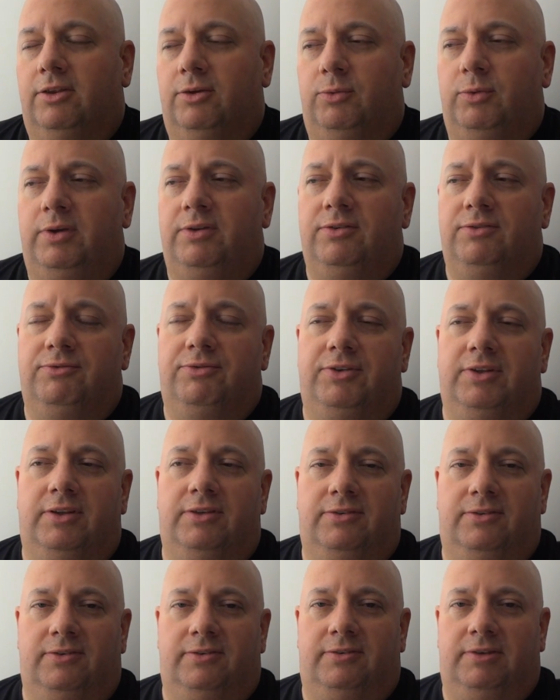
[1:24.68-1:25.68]
The reason for
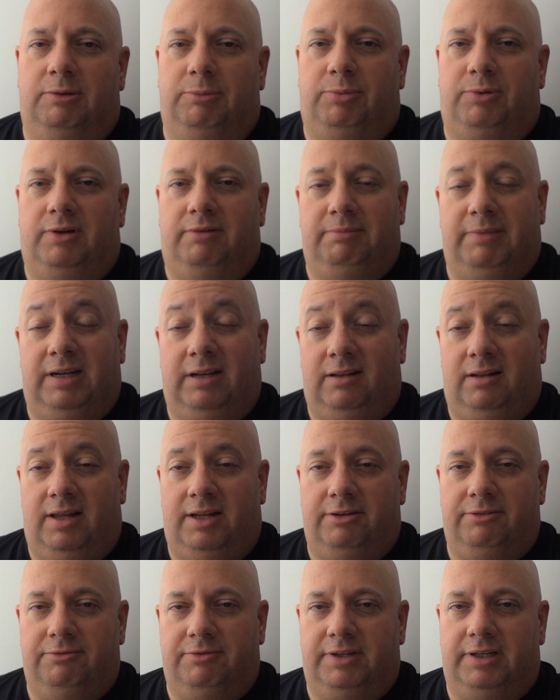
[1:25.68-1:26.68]
this is simple. I've made a
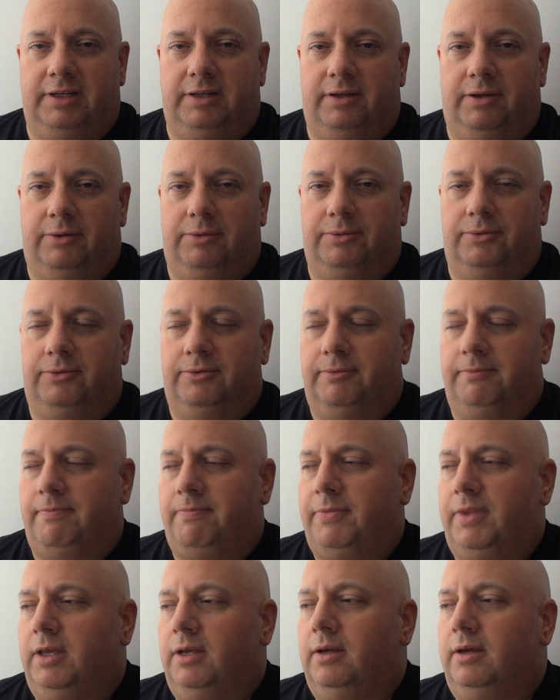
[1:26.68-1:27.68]
lot of videos
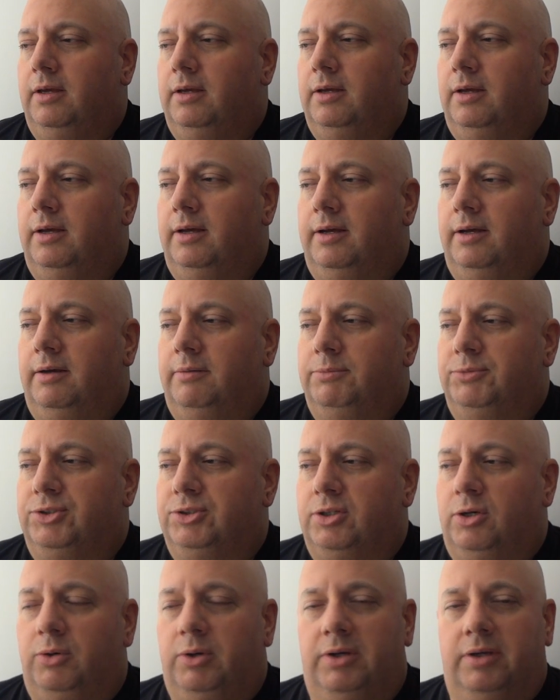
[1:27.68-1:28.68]
um,
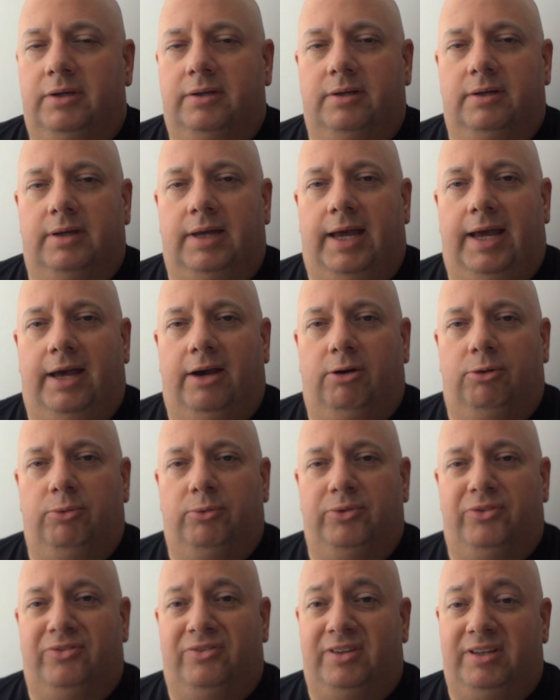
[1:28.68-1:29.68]
showing
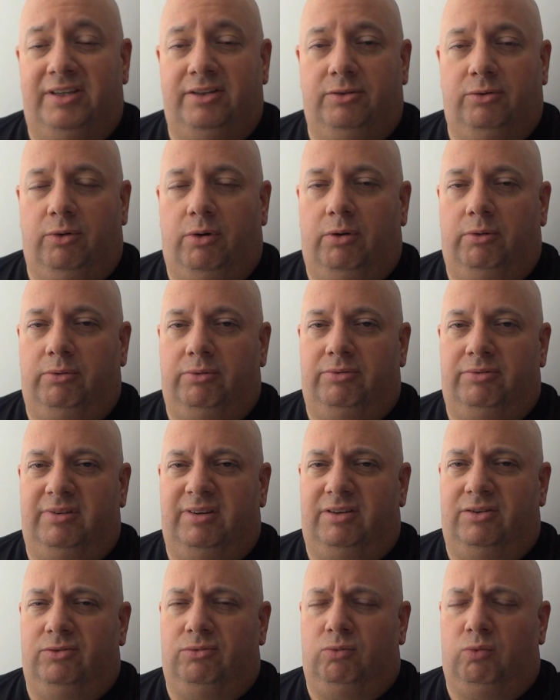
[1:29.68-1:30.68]
how seed
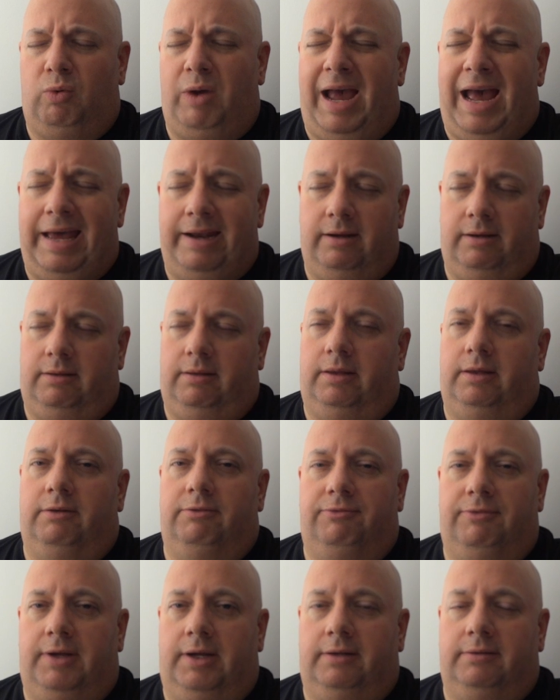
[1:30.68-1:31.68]
growth is radically
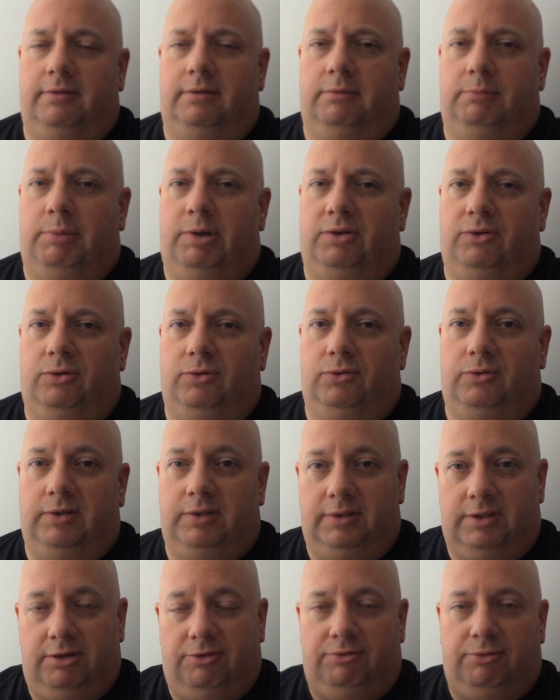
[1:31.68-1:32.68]
affected by
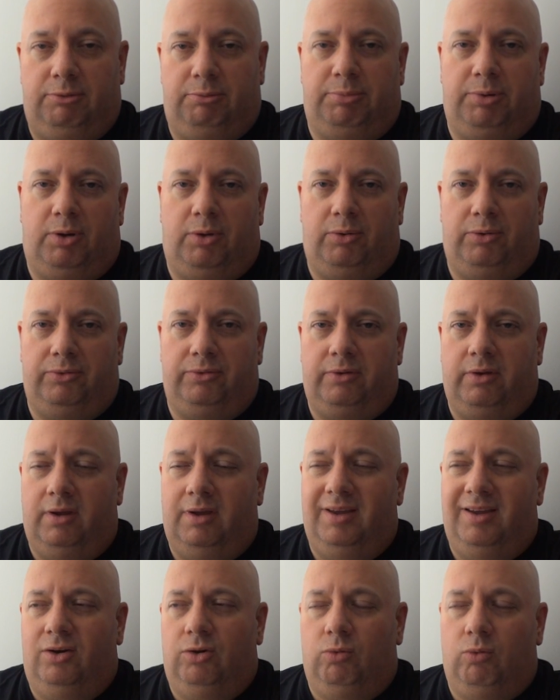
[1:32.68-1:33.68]
using different poles.
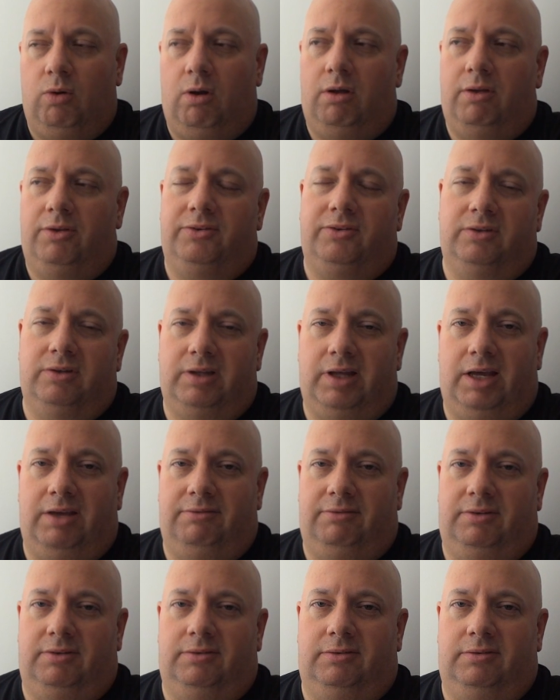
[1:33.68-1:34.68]
Rawls and
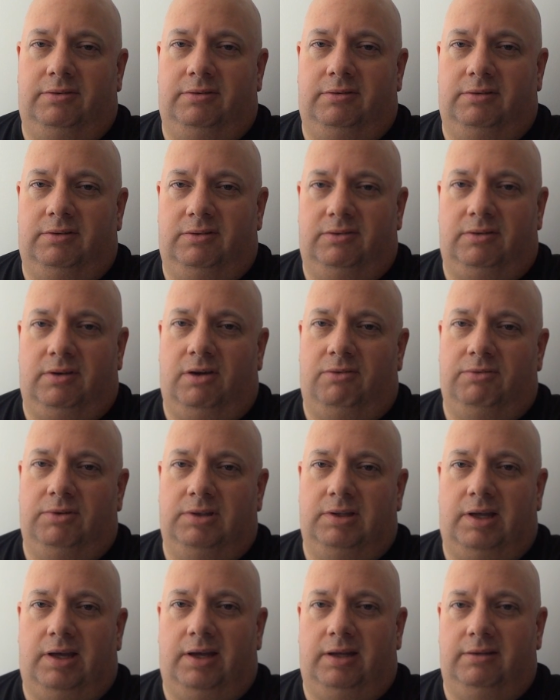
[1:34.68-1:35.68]
Davis
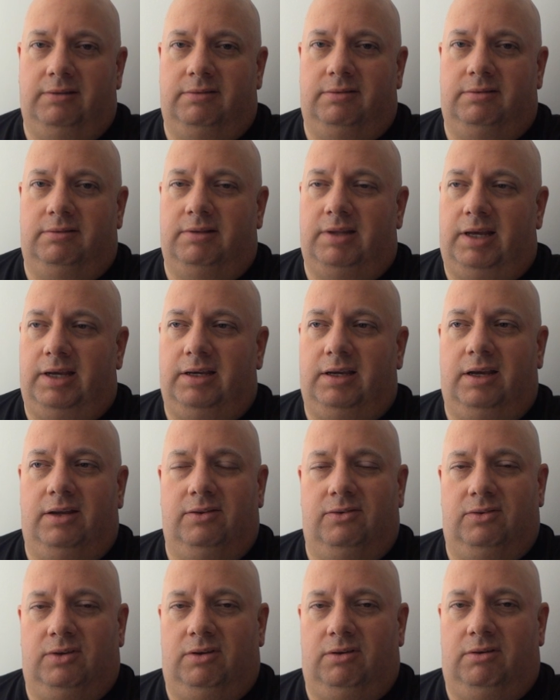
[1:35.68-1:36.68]
discovered that
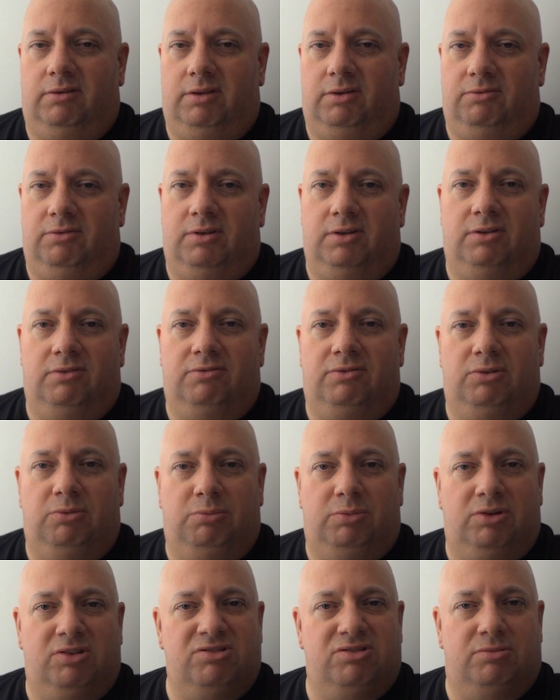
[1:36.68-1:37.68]
decades ago. They've written a few
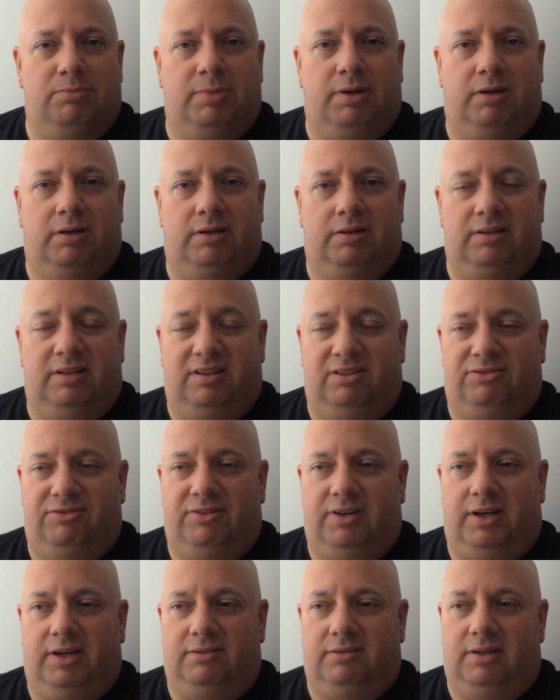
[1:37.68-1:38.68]
books about it. It
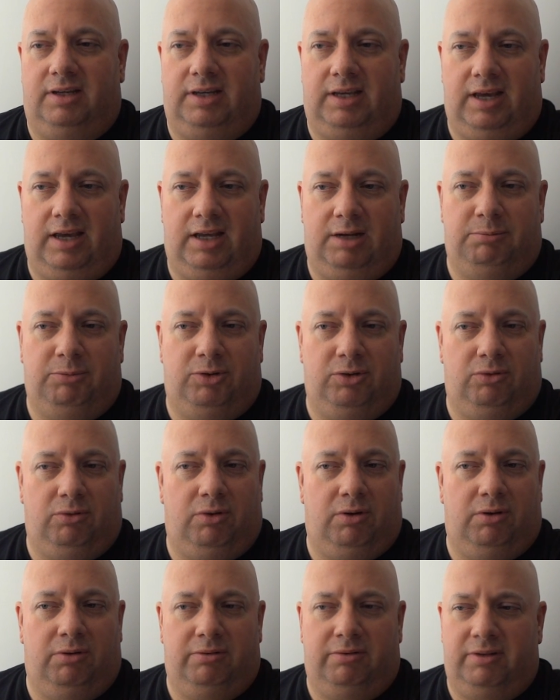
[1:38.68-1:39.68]
affects like animal
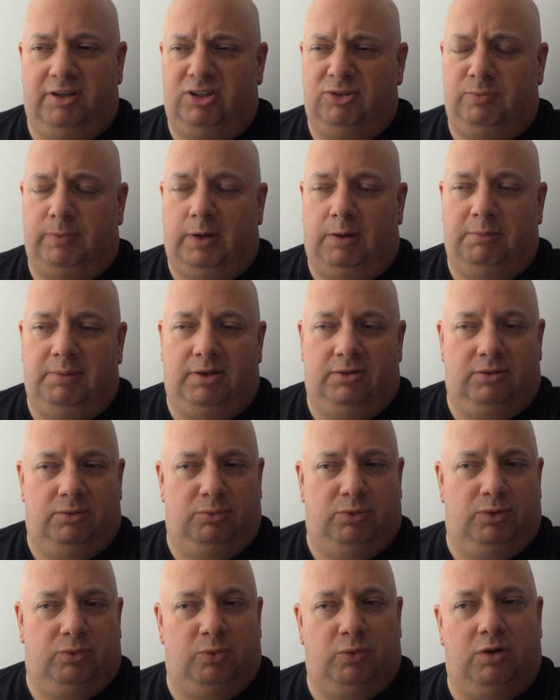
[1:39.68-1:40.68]
growth. They
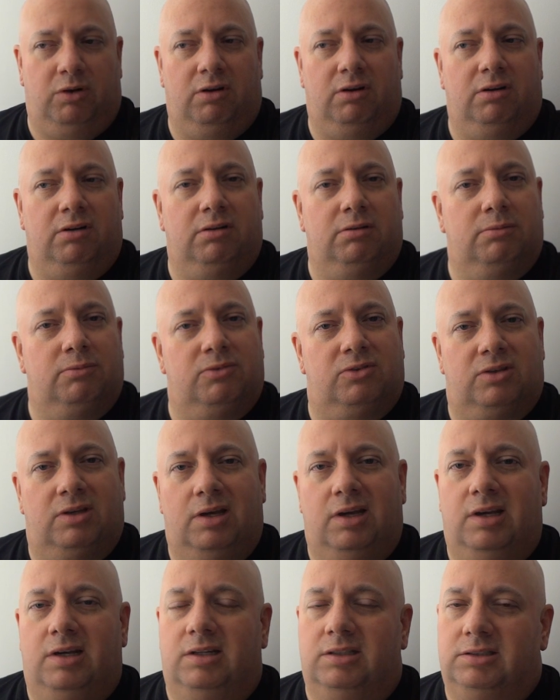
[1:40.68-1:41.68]
experimented with worms,
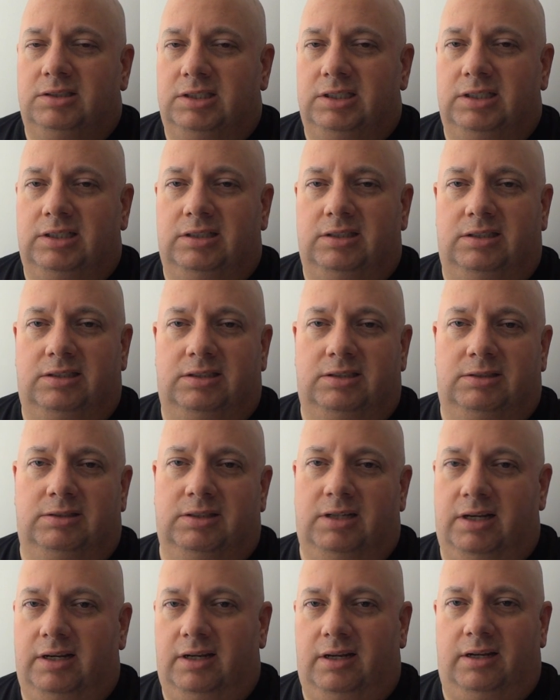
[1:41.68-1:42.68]

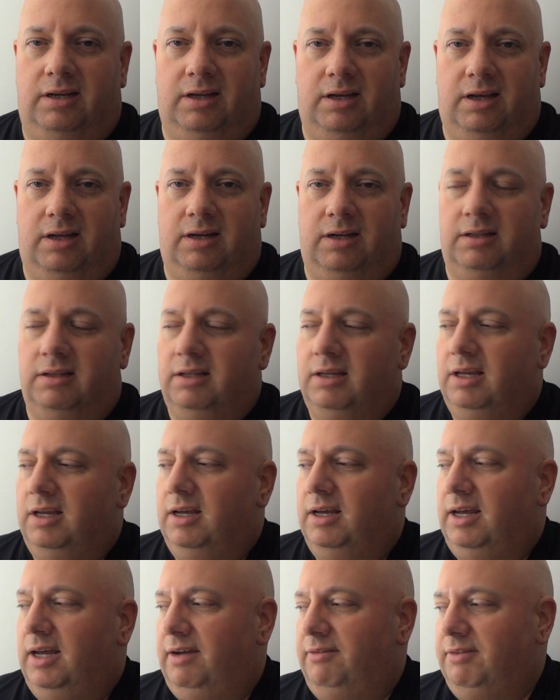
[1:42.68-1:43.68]
chickens, yada yada yada.
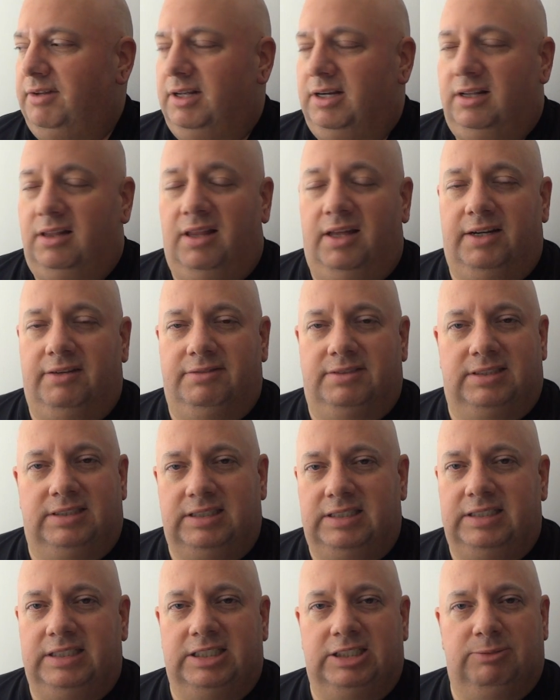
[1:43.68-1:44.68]
I've done a lot of
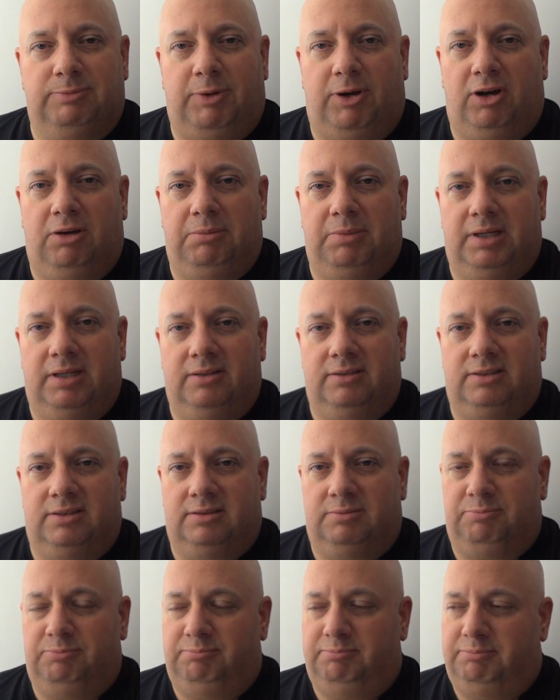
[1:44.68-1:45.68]
seed
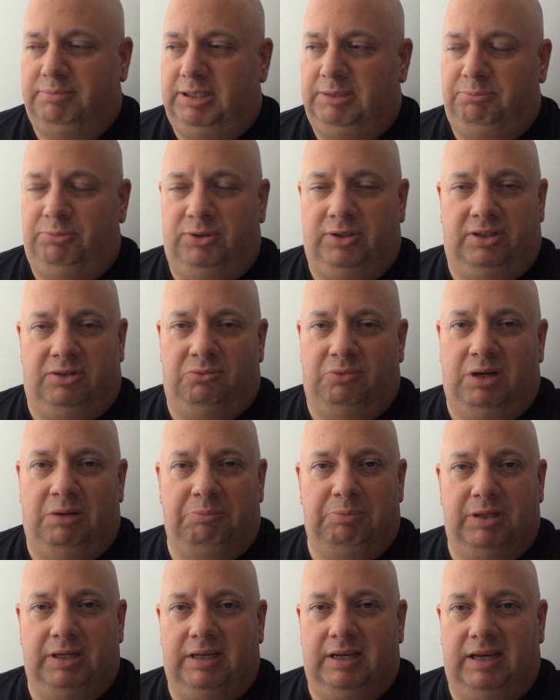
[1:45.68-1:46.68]
experiments. People can
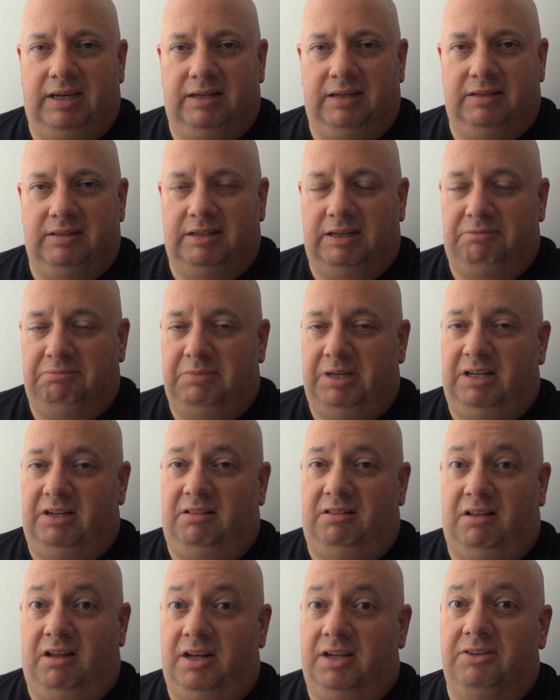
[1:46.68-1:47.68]
replicate it. I've made
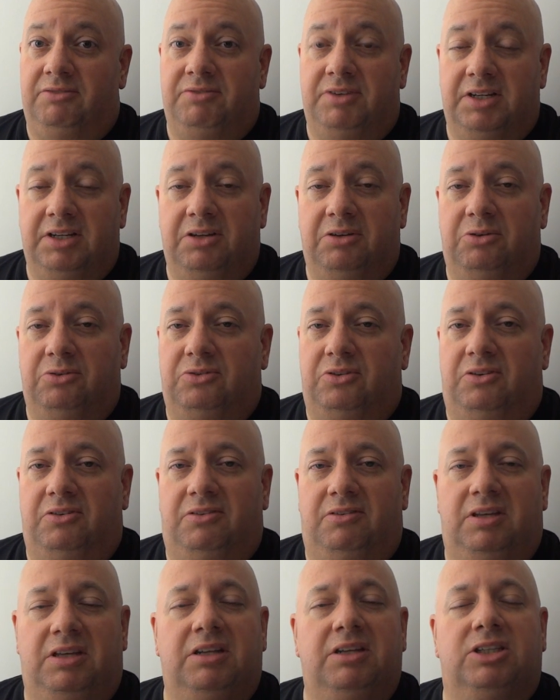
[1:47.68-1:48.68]
a lot of videos on
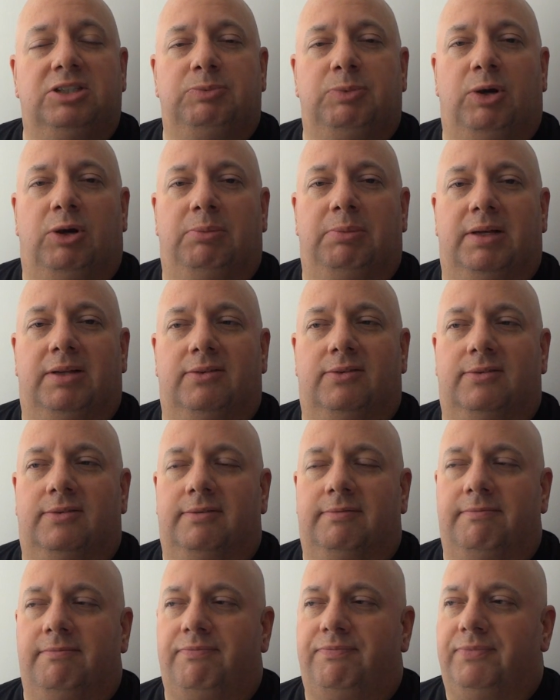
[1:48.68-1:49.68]
seed experiments.